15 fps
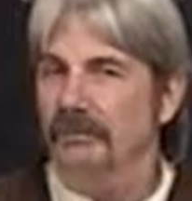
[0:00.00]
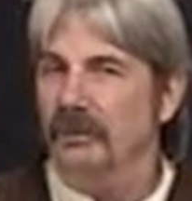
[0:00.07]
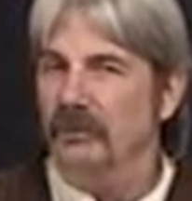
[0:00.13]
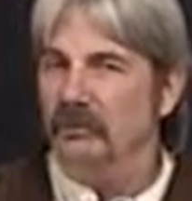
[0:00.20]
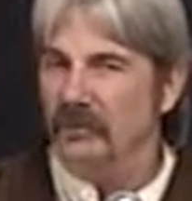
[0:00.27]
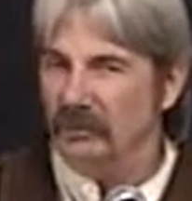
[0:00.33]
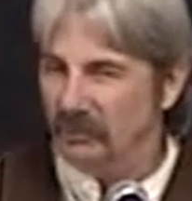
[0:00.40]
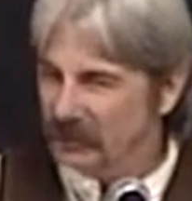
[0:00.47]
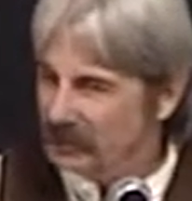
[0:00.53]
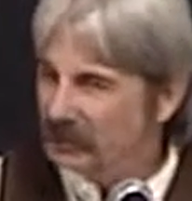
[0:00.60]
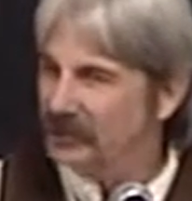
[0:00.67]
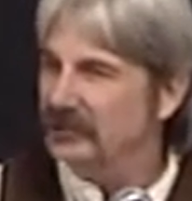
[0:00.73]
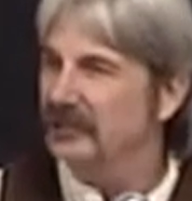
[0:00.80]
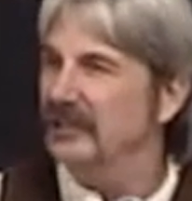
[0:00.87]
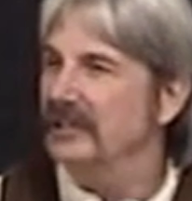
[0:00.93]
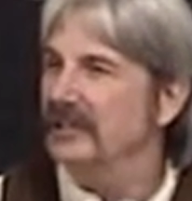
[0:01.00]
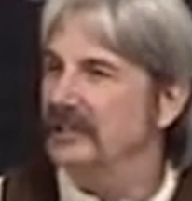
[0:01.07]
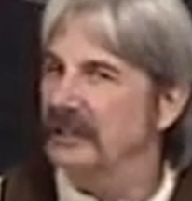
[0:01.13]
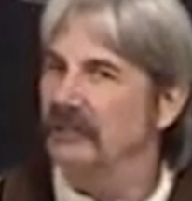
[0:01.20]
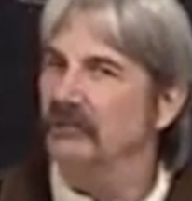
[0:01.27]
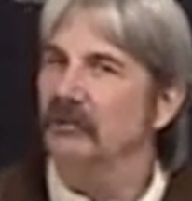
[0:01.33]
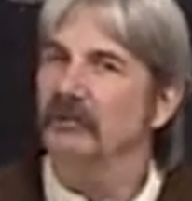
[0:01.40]
But when we're just in
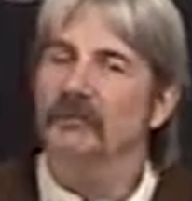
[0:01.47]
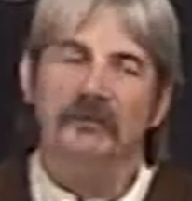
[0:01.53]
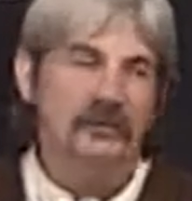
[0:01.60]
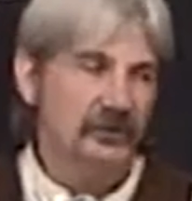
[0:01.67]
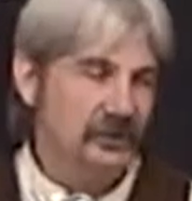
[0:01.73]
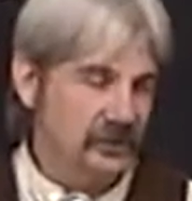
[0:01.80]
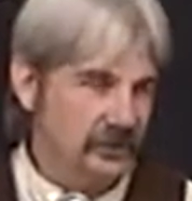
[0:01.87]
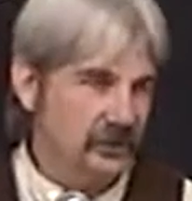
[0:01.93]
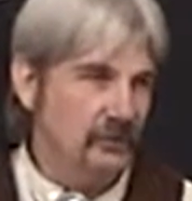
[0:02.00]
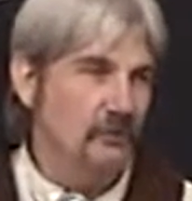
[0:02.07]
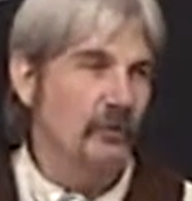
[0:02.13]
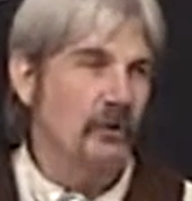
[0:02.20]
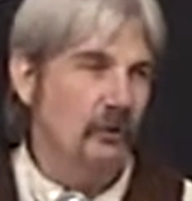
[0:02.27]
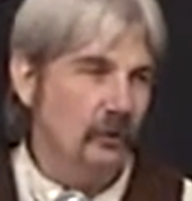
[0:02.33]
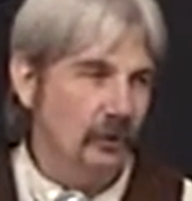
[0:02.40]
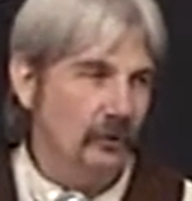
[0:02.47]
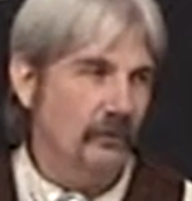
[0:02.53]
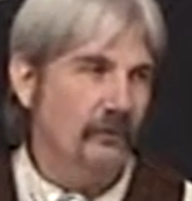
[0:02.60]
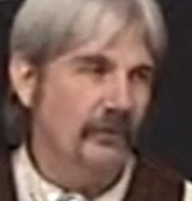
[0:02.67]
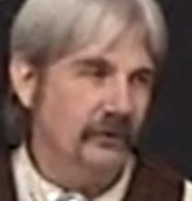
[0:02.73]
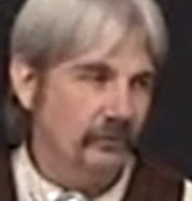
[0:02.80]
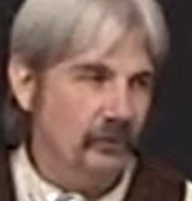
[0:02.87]
need, when we're just the
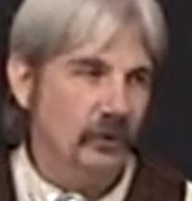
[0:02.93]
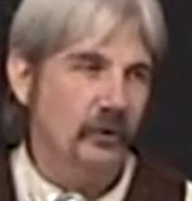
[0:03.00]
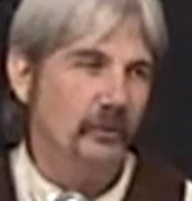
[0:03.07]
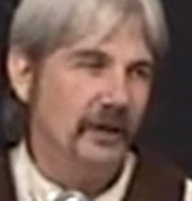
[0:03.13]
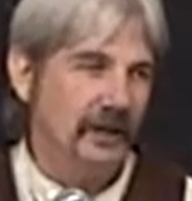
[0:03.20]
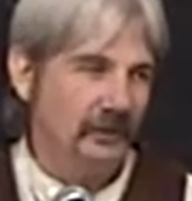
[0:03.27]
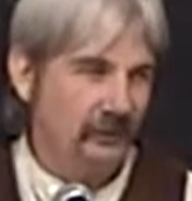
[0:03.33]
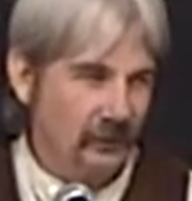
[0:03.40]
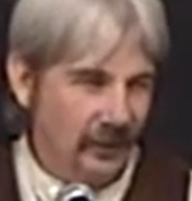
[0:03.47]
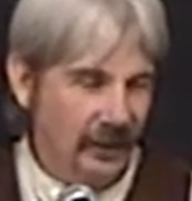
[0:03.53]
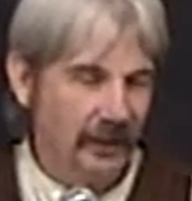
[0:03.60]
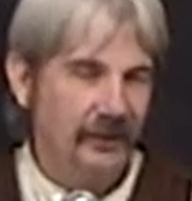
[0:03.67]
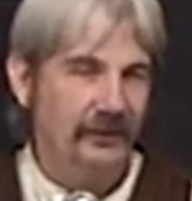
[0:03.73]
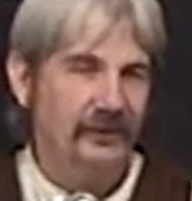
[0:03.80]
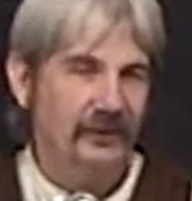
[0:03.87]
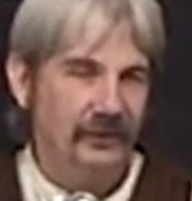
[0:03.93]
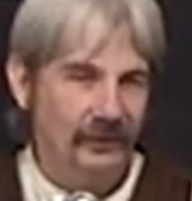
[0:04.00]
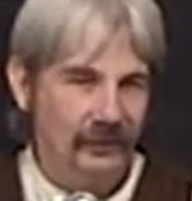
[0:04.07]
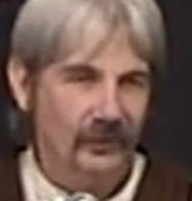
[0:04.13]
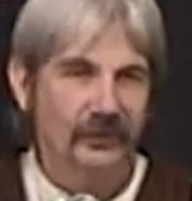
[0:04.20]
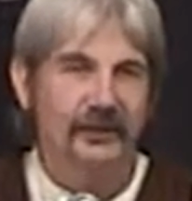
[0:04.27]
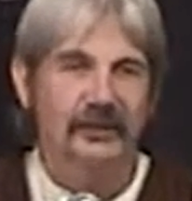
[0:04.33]
poor, this poor man cried unto
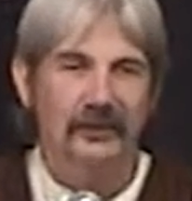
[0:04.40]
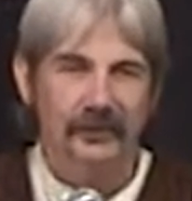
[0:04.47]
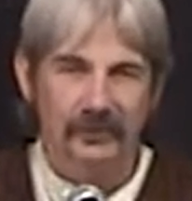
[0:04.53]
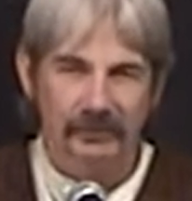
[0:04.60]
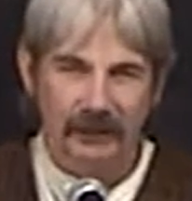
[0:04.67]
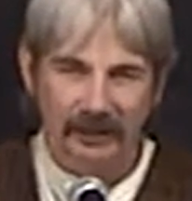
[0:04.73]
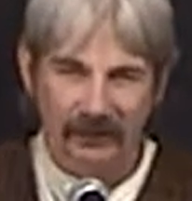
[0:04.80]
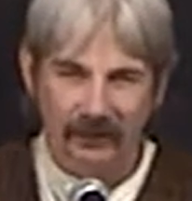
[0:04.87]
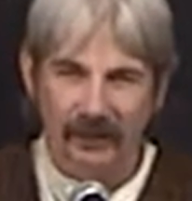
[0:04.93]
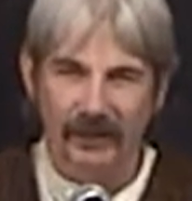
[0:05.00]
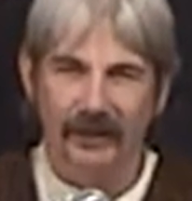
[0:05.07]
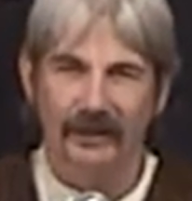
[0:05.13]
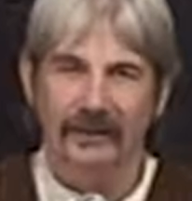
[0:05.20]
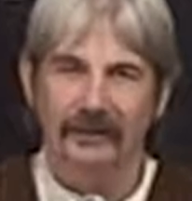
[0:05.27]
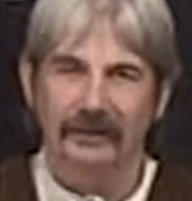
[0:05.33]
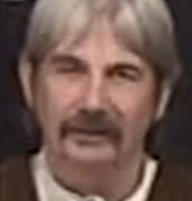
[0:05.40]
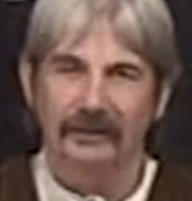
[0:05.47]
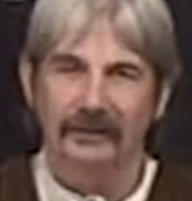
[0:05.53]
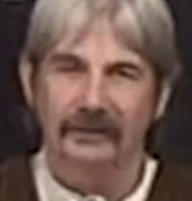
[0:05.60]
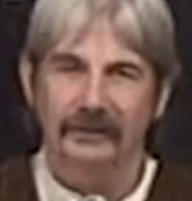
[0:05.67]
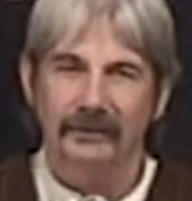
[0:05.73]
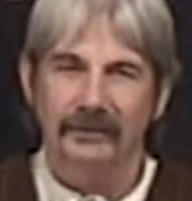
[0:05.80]
the Lord and he heard my cry.
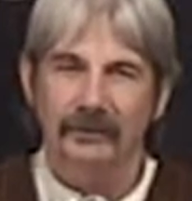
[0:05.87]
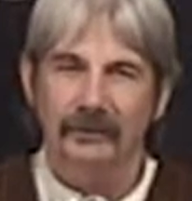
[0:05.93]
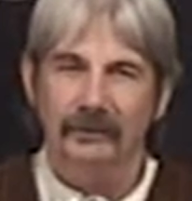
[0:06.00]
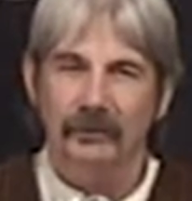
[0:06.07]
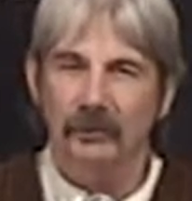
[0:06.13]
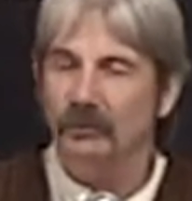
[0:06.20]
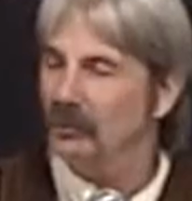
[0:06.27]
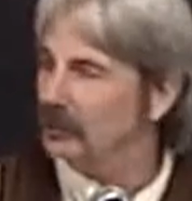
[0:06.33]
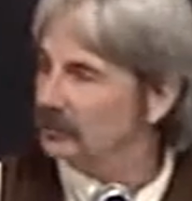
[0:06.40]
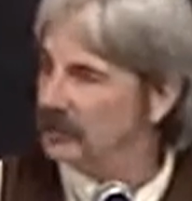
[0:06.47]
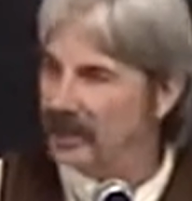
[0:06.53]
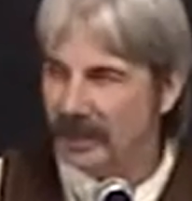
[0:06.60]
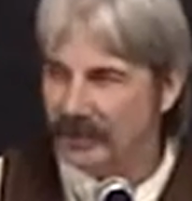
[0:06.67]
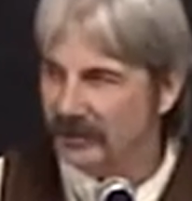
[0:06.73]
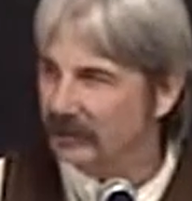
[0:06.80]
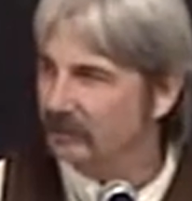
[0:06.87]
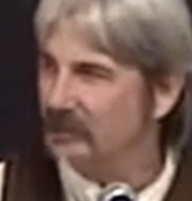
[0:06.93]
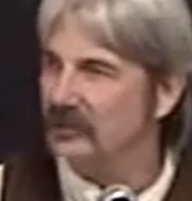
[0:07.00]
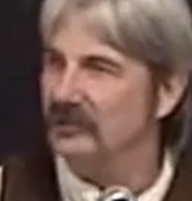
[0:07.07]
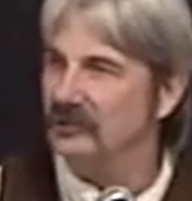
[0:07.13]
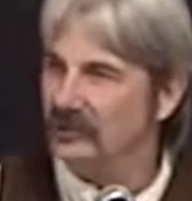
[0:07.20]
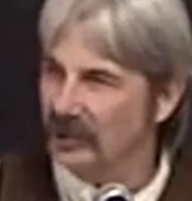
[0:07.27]
When we're nothing
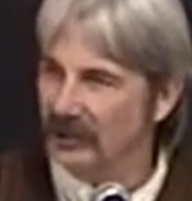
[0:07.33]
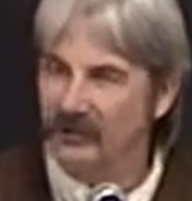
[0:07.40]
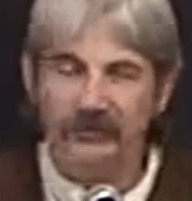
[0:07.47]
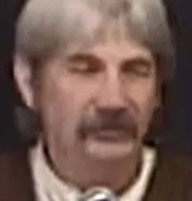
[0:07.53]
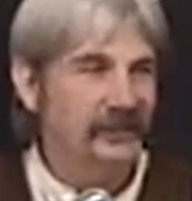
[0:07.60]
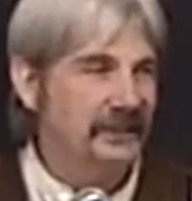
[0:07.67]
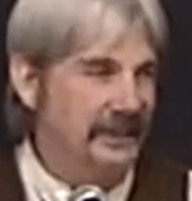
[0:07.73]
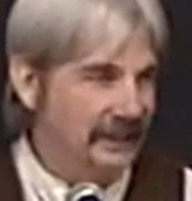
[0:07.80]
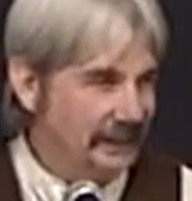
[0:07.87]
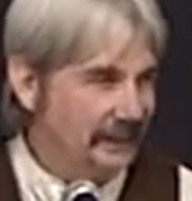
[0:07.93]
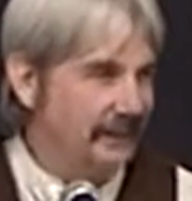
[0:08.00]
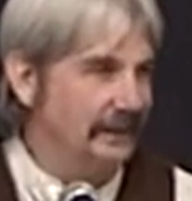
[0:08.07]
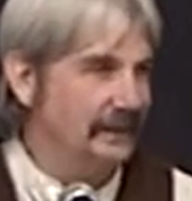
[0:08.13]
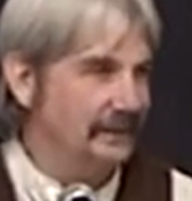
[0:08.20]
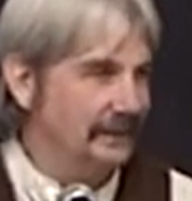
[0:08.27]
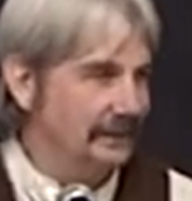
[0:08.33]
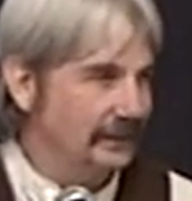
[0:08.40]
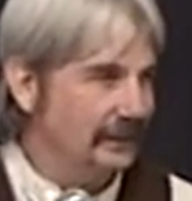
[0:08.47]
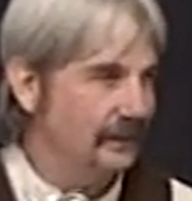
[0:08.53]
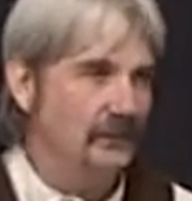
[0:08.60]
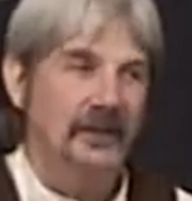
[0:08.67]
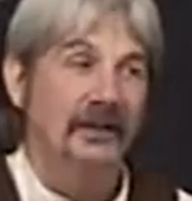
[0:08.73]
but just needy to
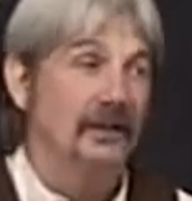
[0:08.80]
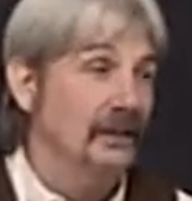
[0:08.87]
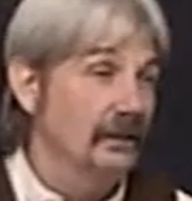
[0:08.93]
him,